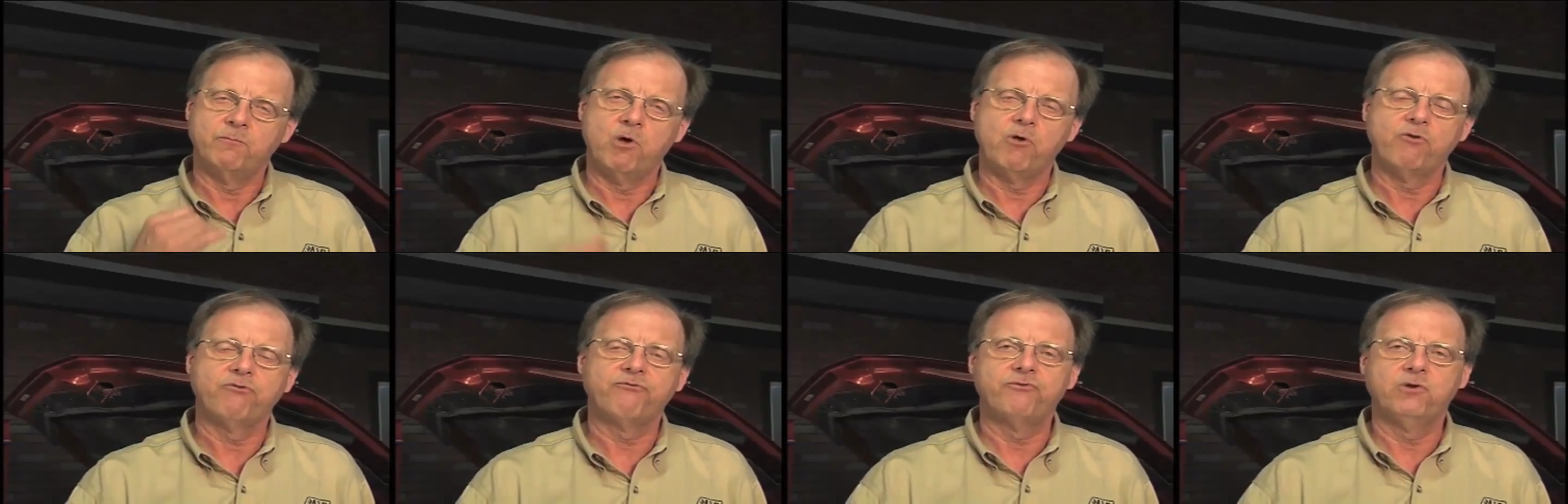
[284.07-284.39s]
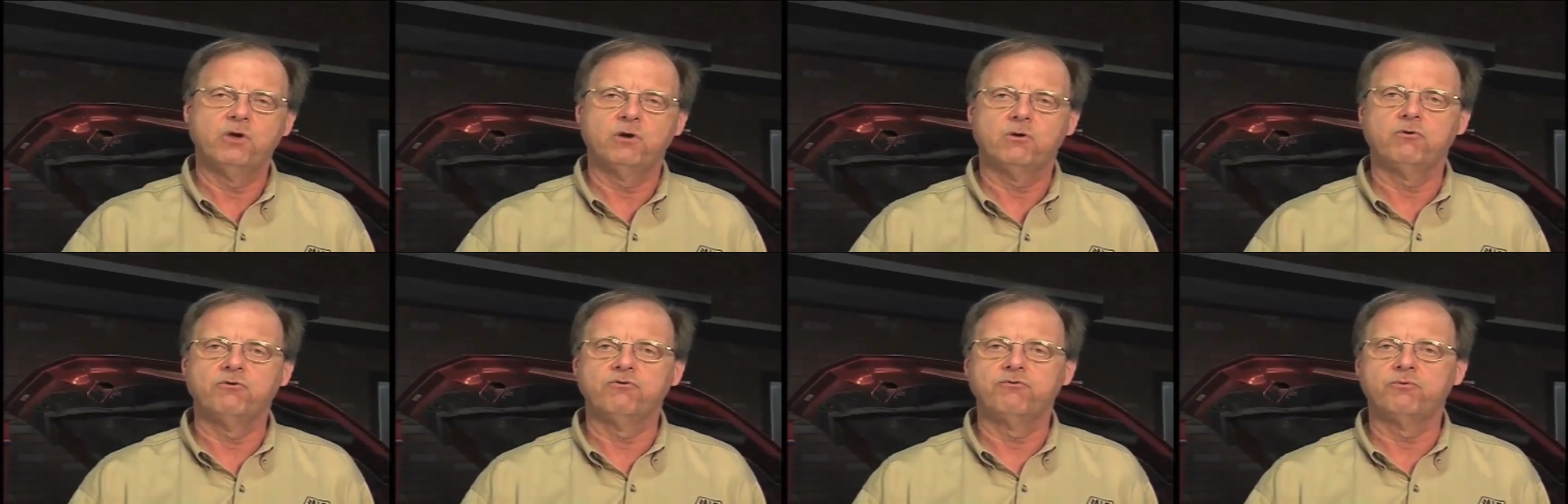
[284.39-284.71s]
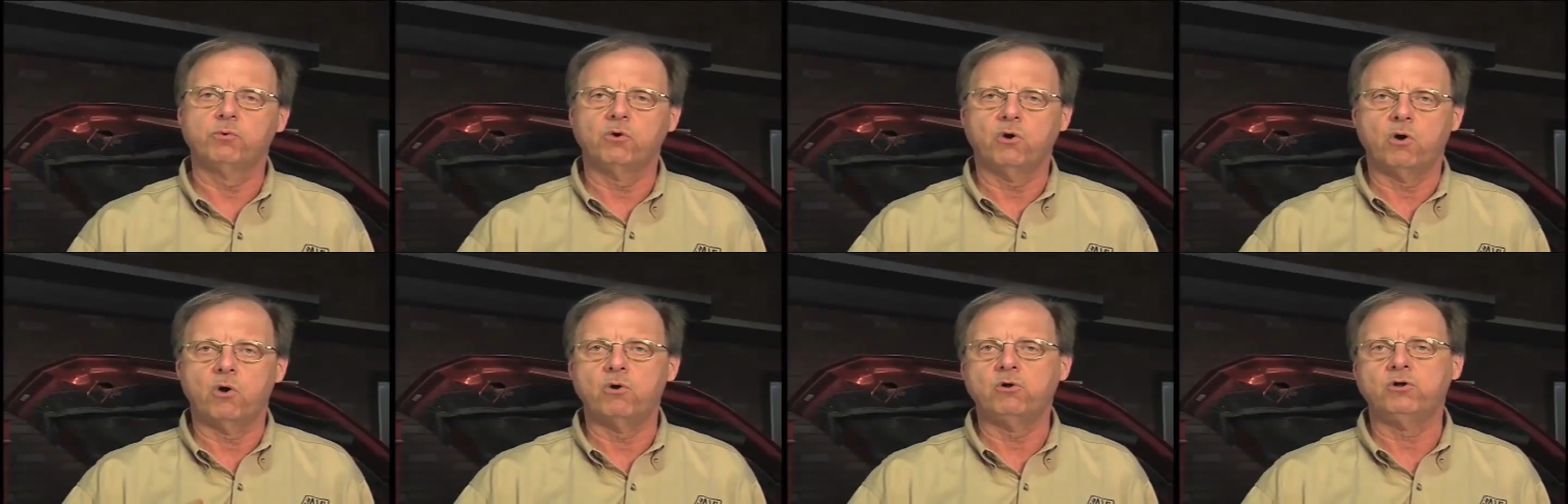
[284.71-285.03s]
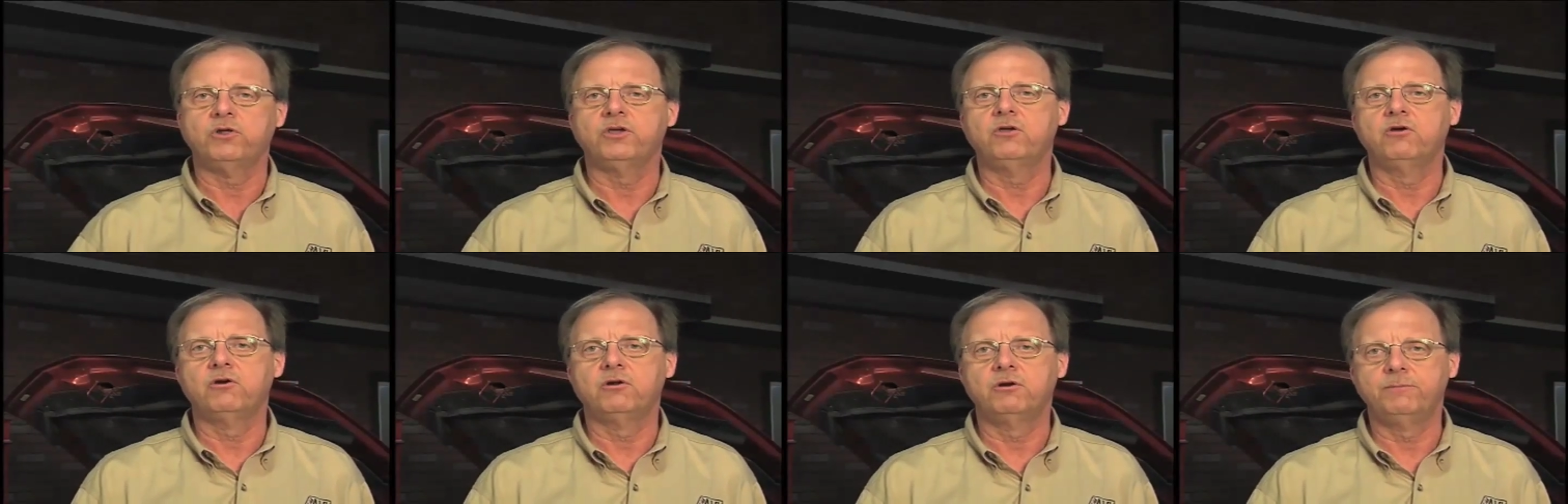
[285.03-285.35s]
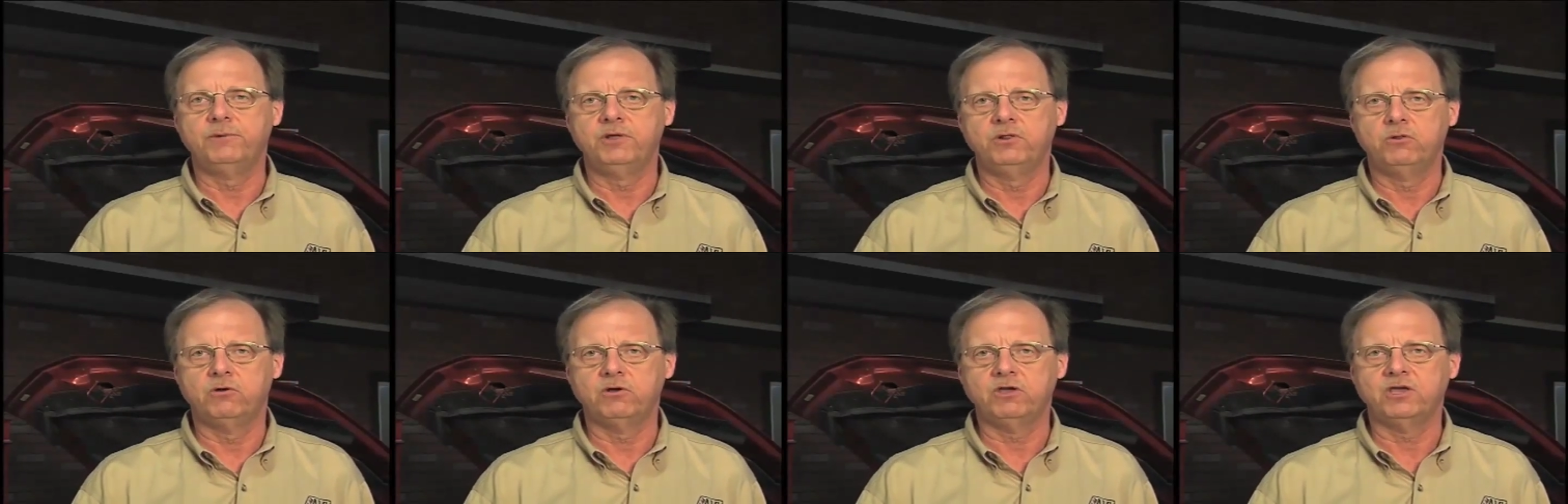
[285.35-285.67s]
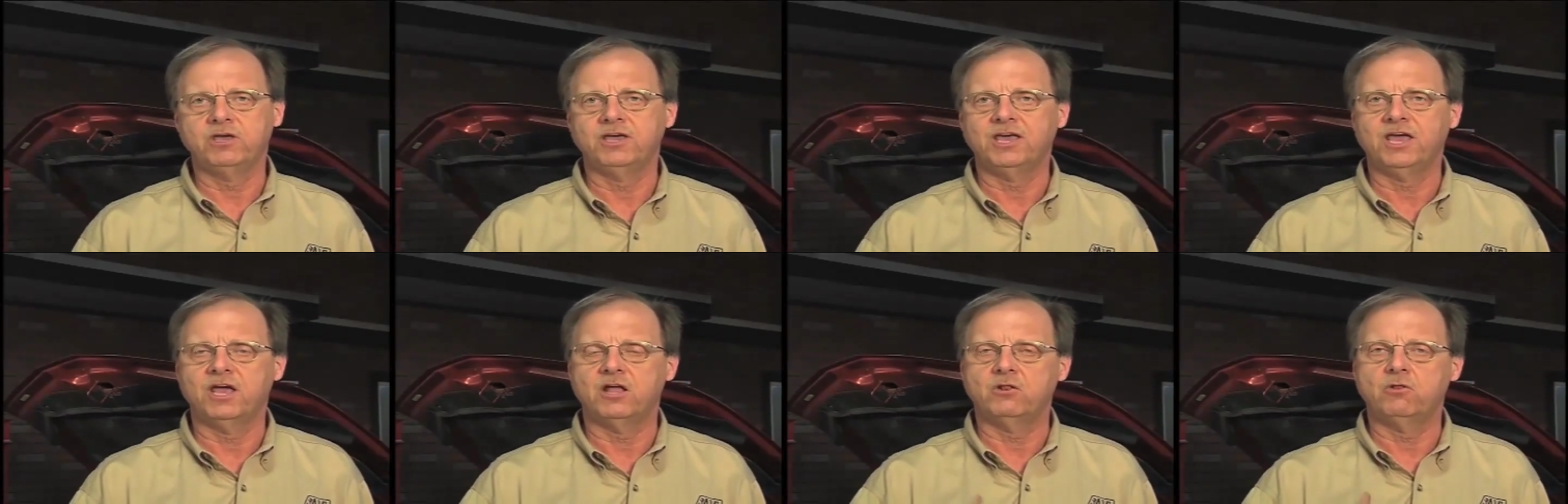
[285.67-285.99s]
Most vehicles, we're only going to be
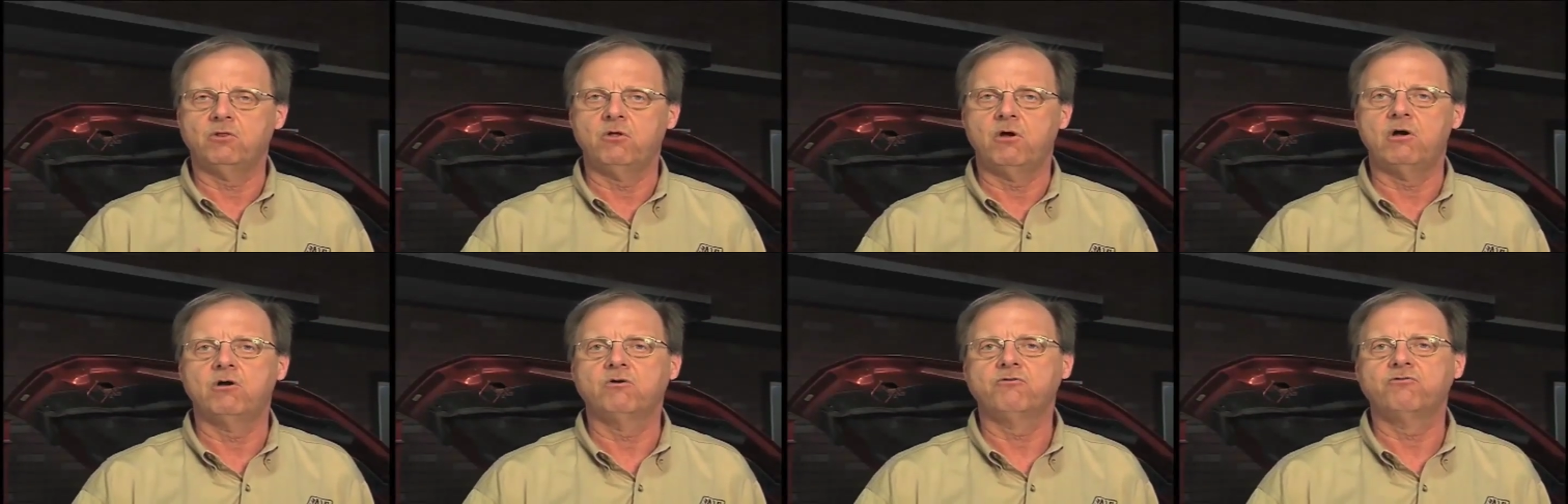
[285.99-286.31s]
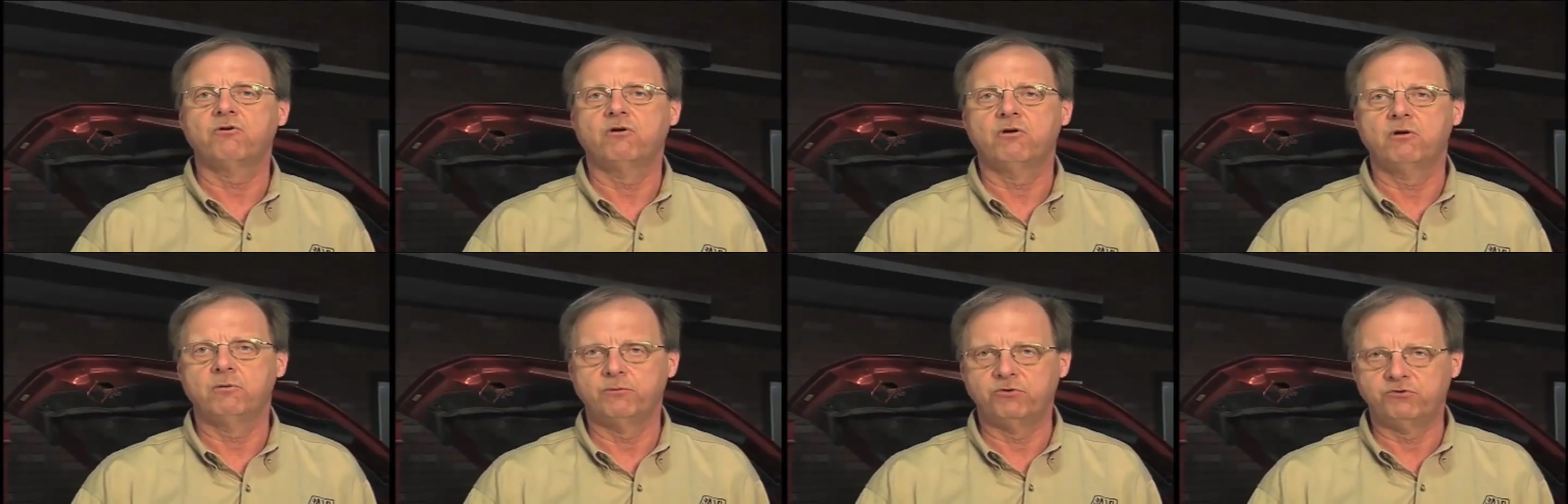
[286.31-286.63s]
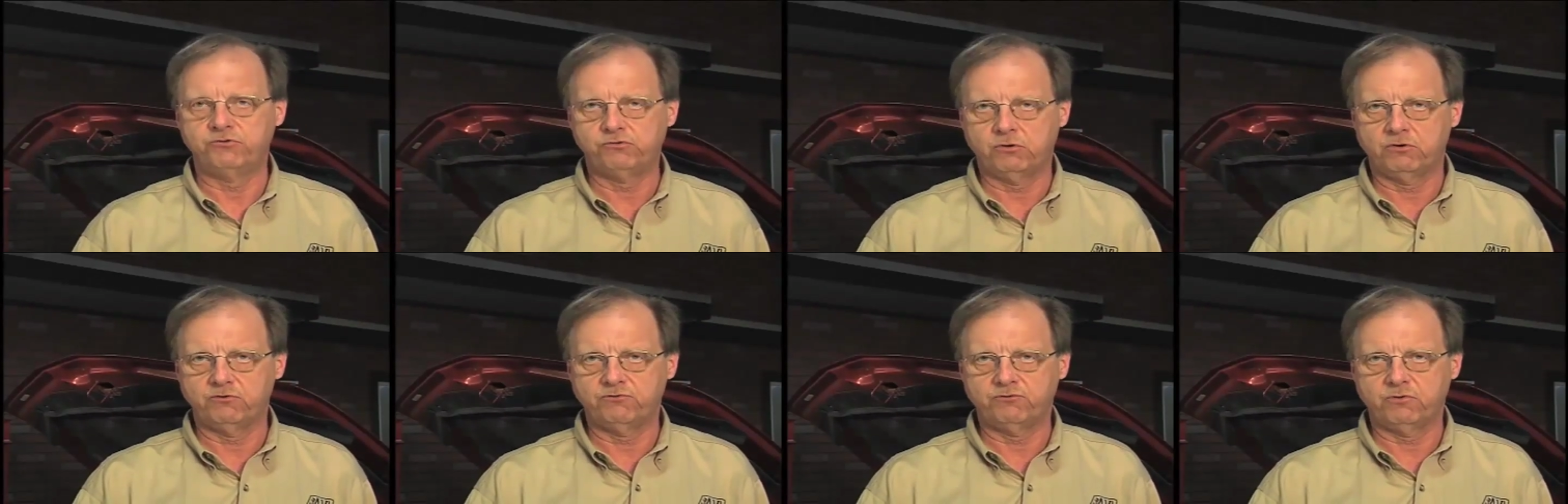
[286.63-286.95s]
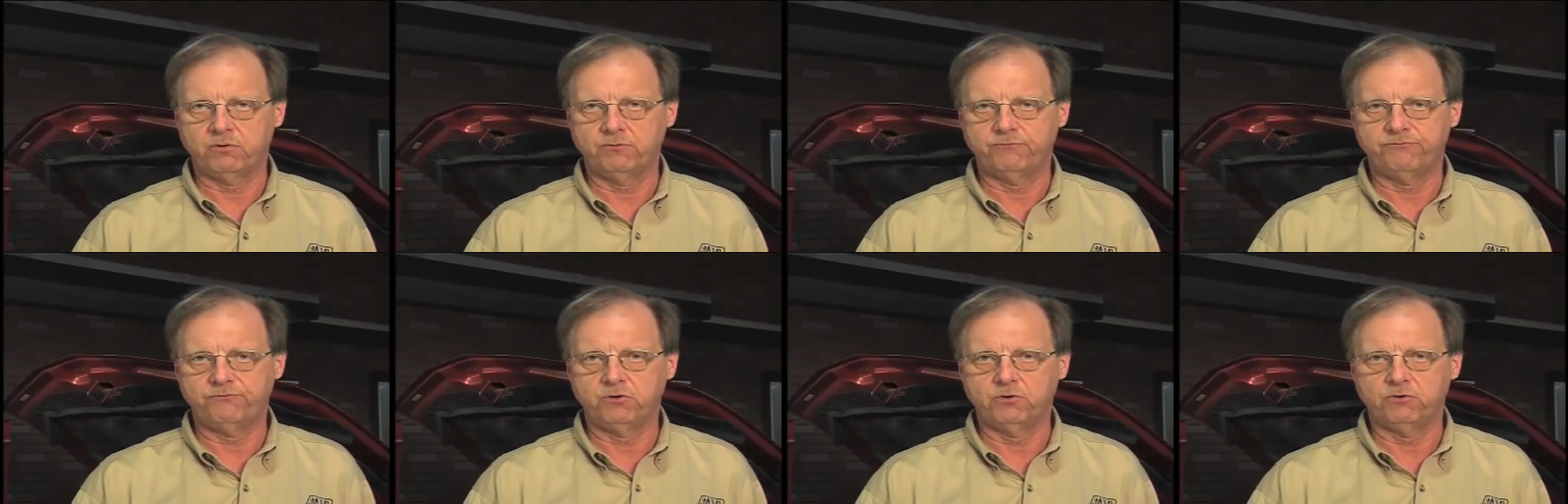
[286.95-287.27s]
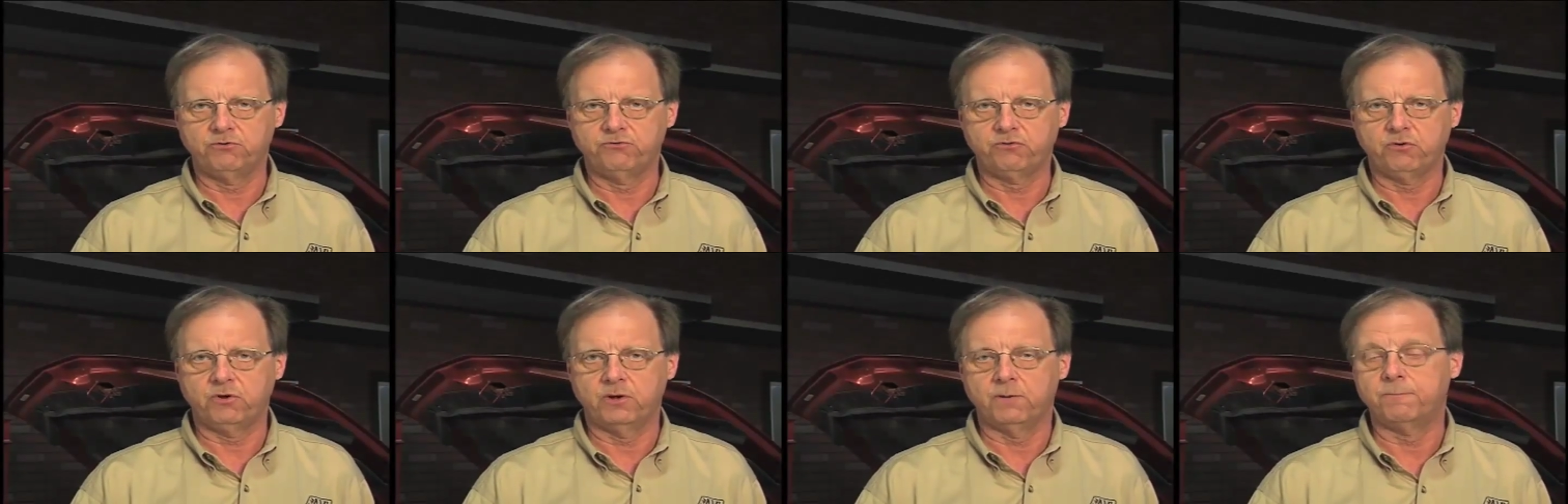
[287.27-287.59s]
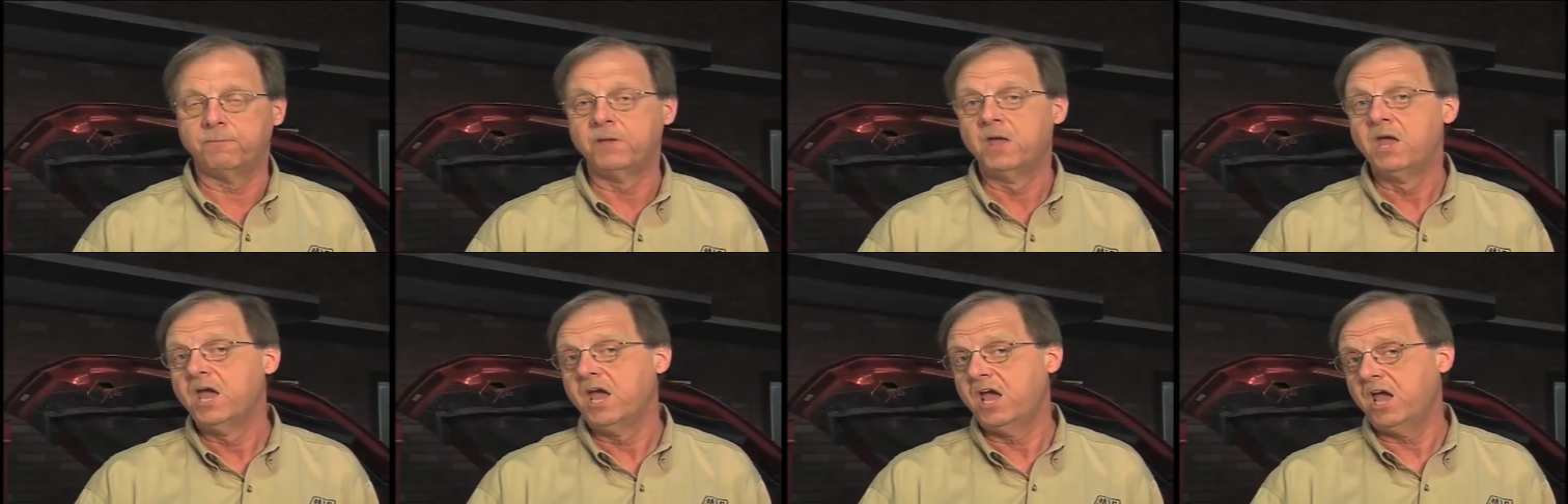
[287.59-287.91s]
looking at long-term and short-term fuel
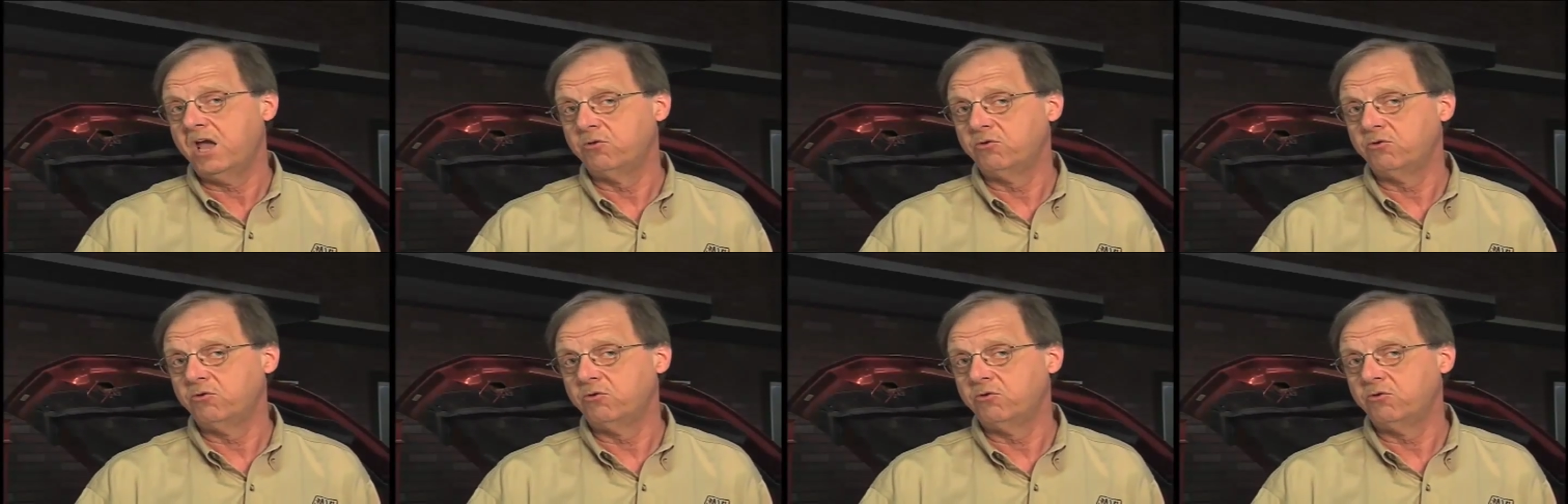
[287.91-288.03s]
trim.